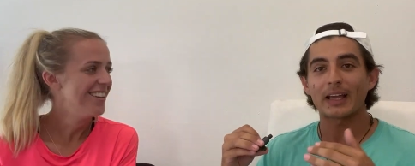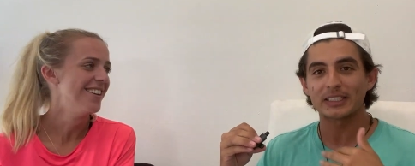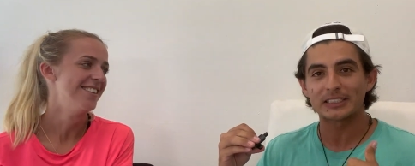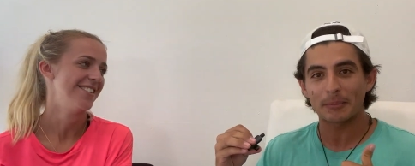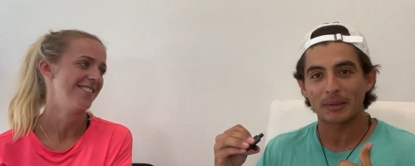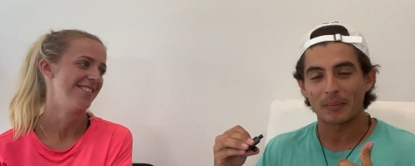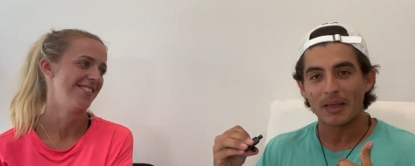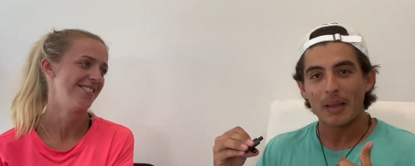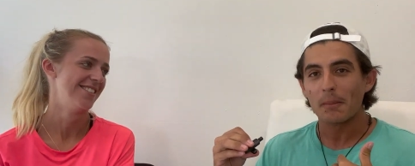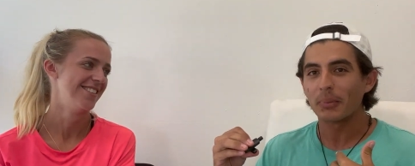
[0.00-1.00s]
Speaker 1: I accept
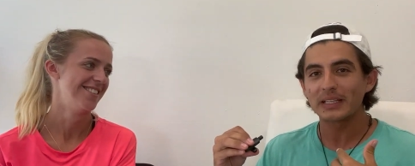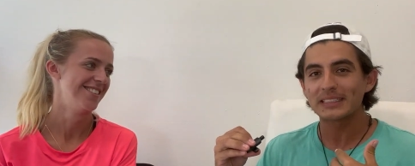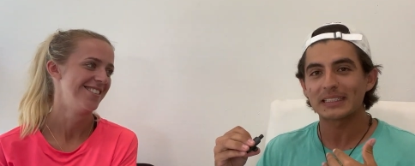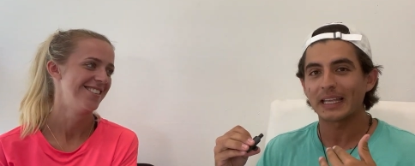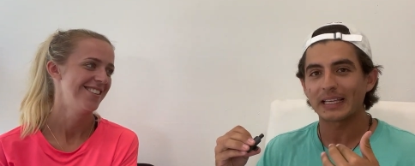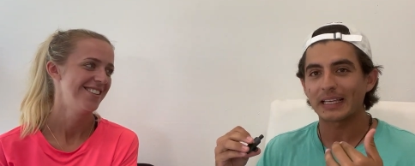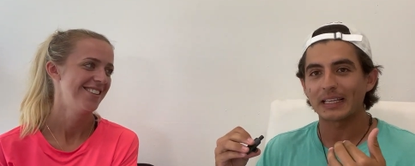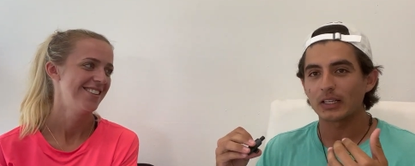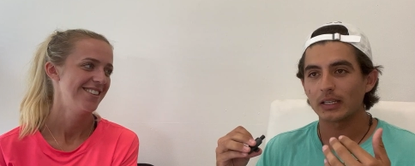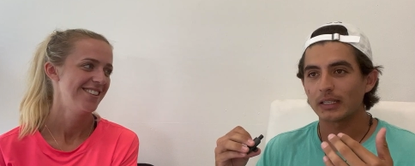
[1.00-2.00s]
them. But it's like,
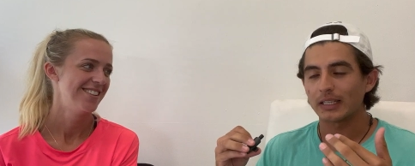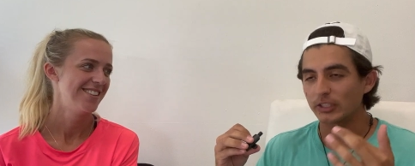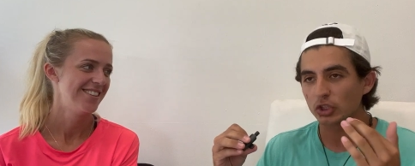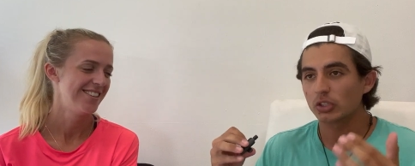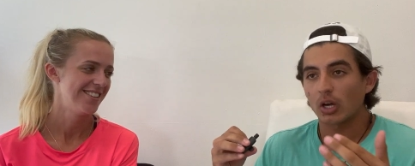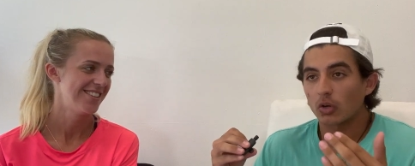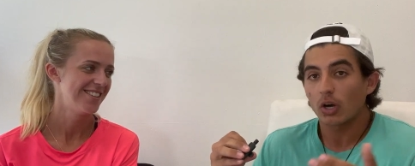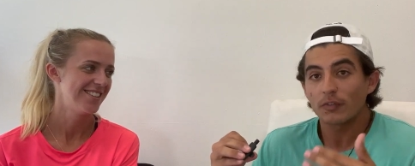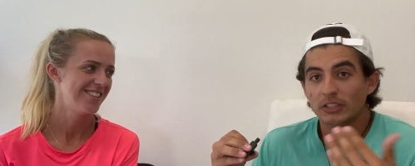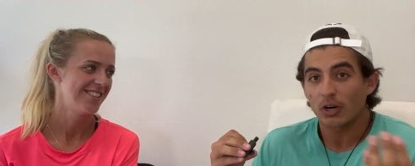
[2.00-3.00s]
it's just
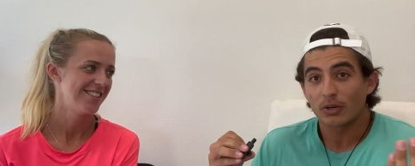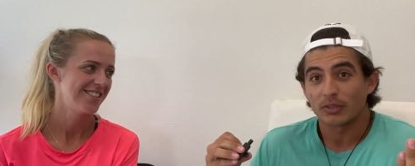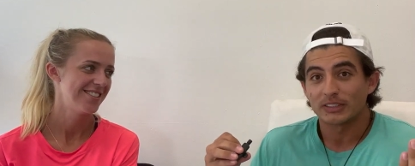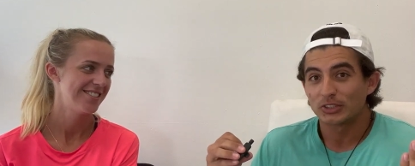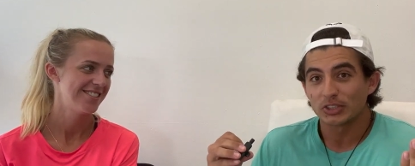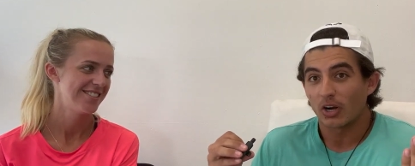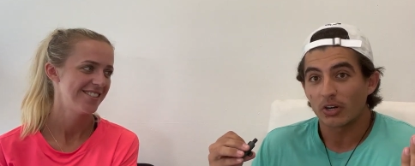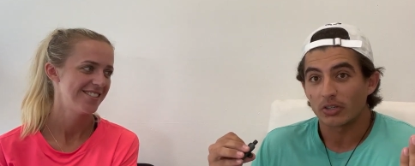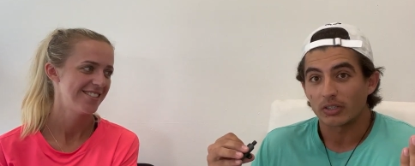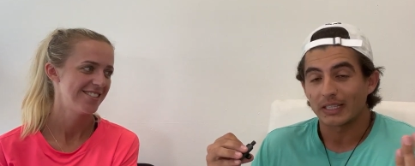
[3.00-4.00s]
golf is harder. It's just
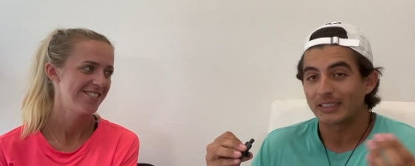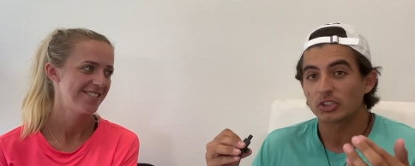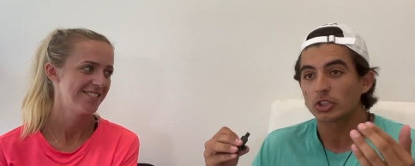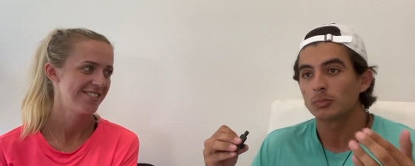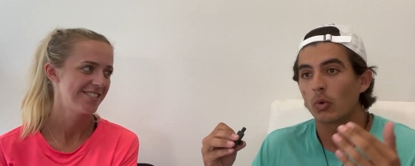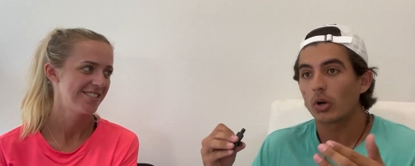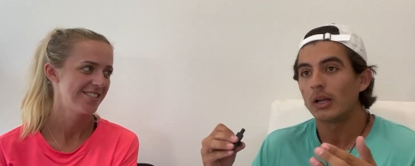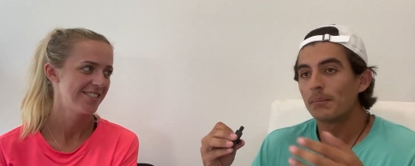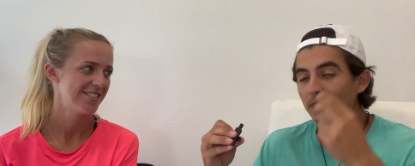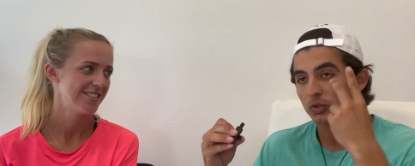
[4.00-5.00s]
harder. Like, there's just
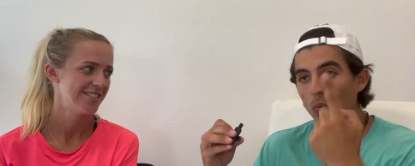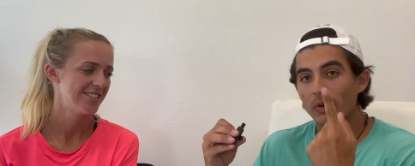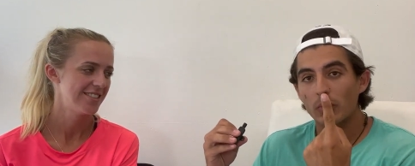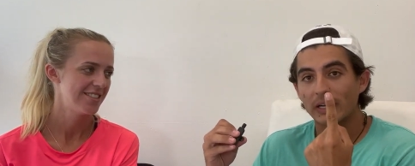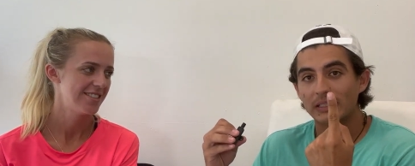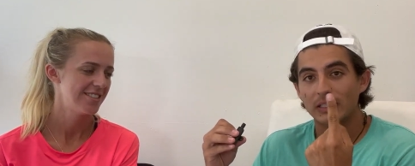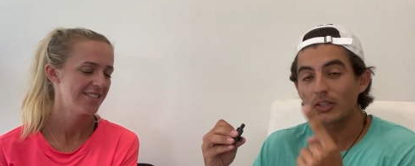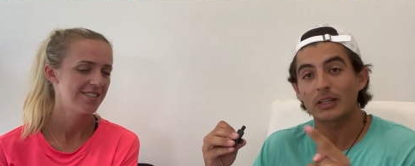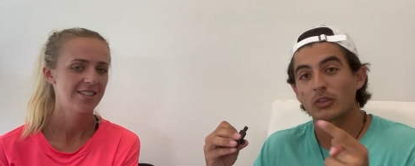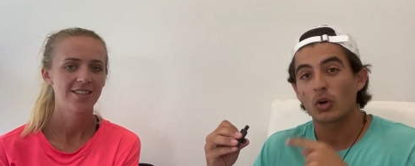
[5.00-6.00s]
more. There's one racket
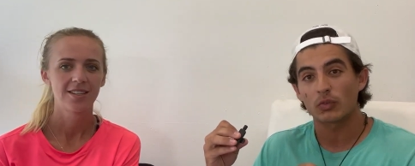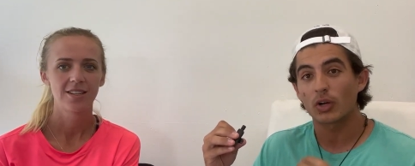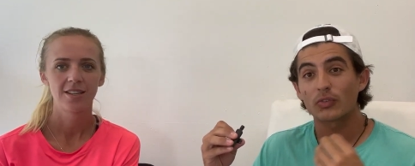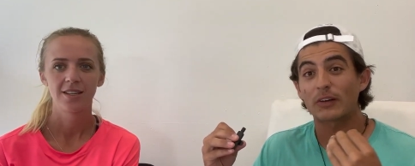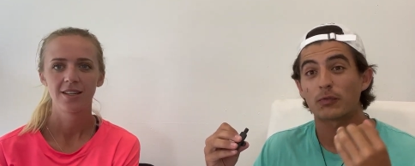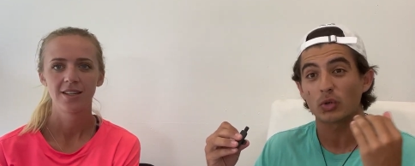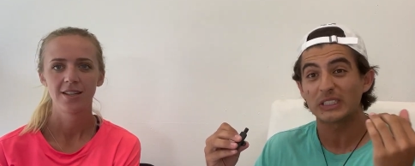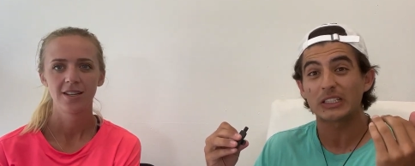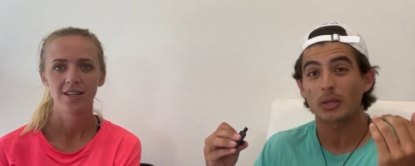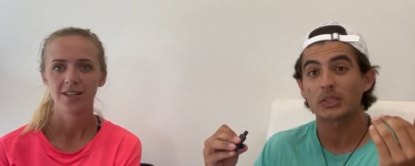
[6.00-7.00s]
here. Golf, you have
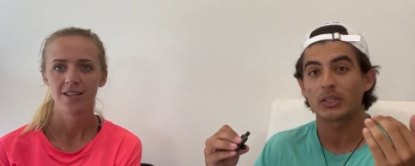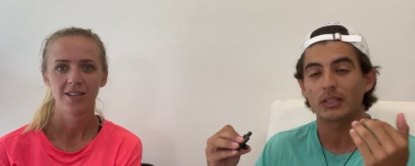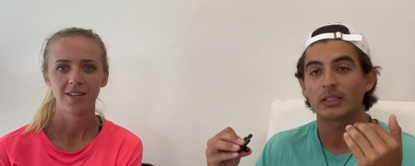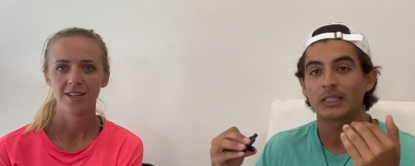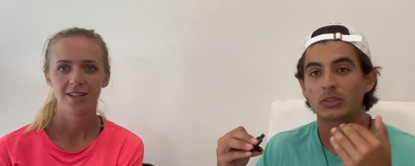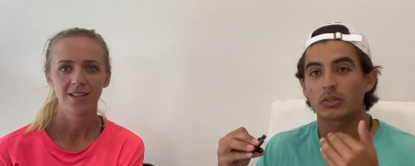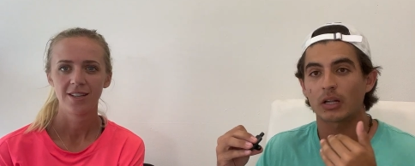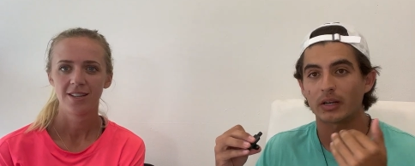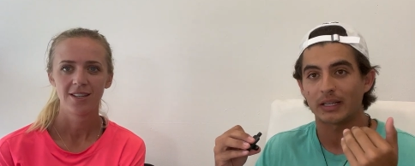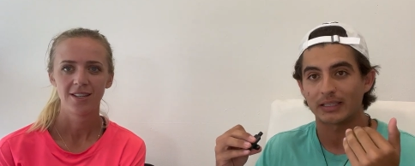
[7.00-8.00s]
fourteen clubs that you need to
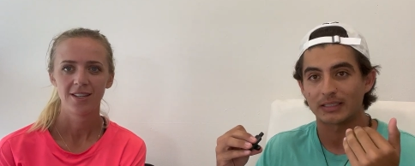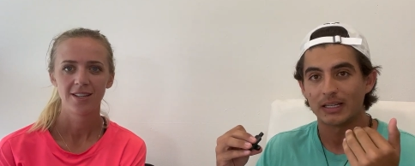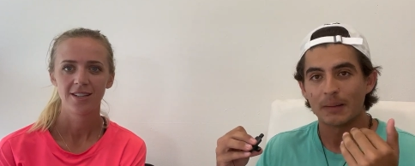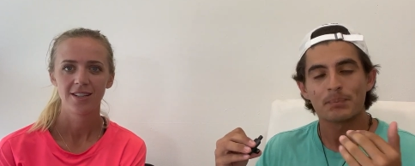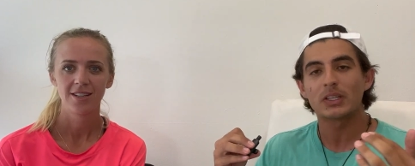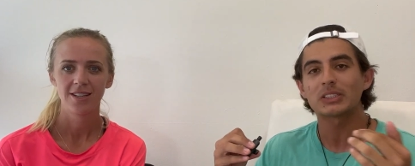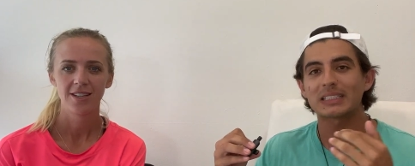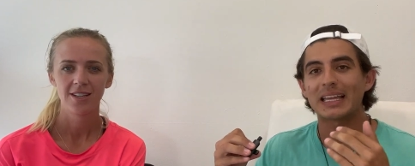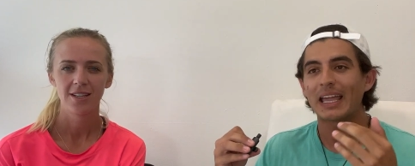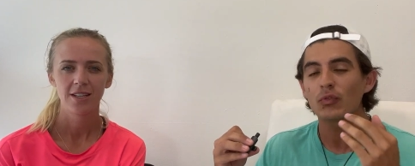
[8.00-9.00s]
learn how to hit.
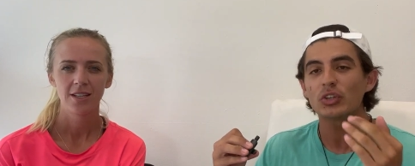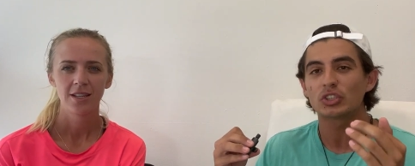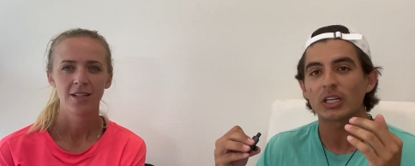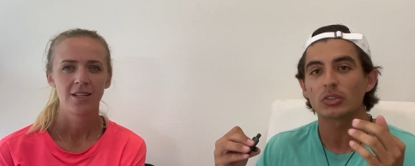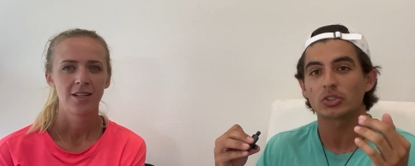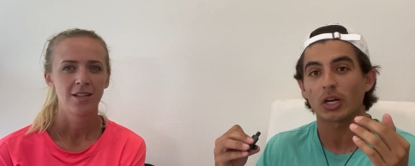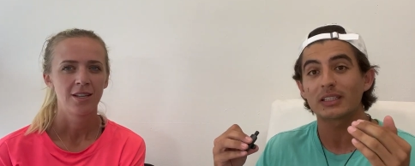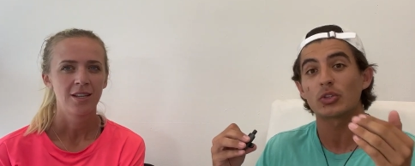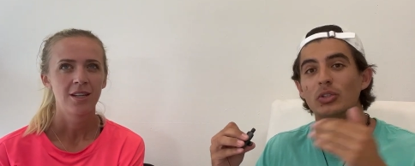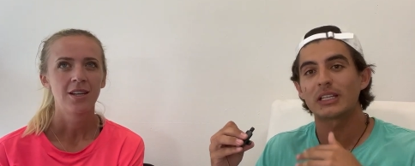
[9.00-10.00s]
There's every single
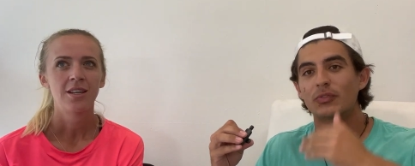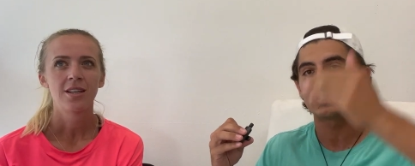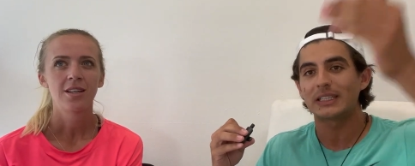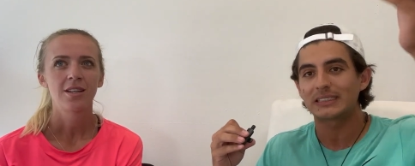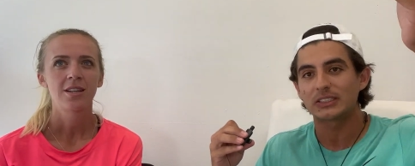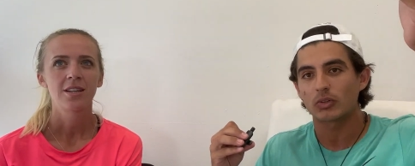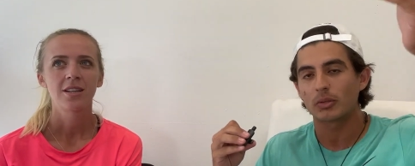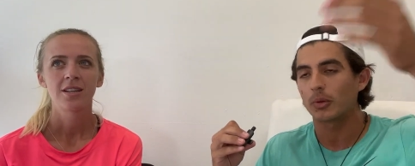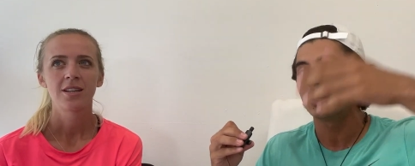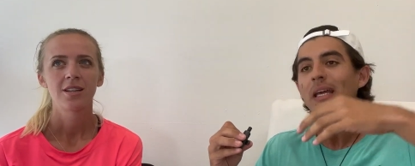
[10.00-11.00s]
shot, you're a different distance
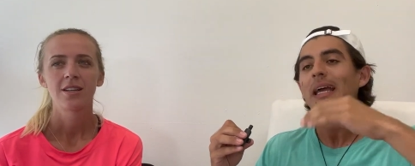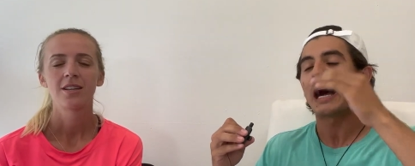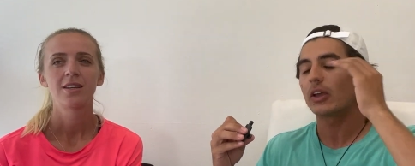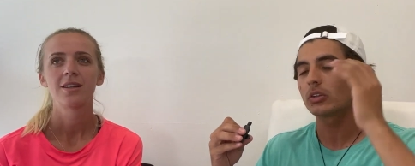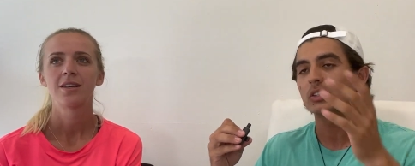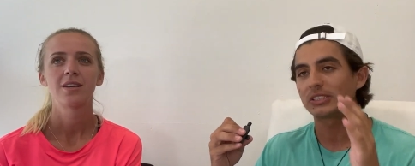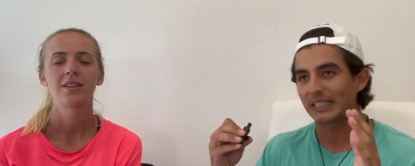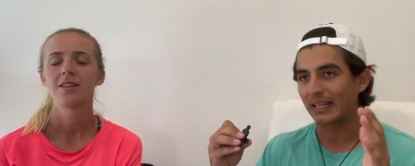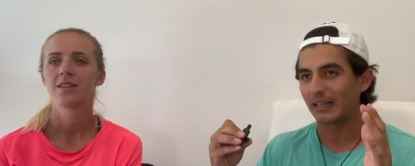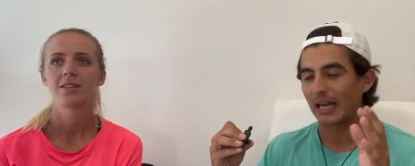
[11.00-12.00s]
from the ball. I
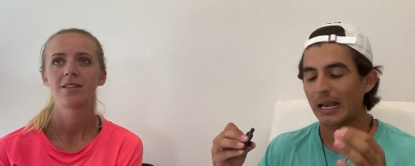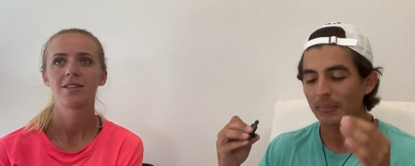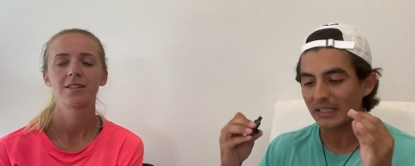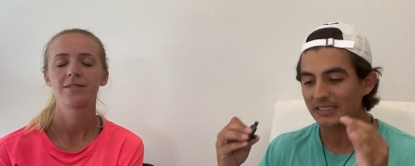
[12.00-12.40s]
understand, and I'm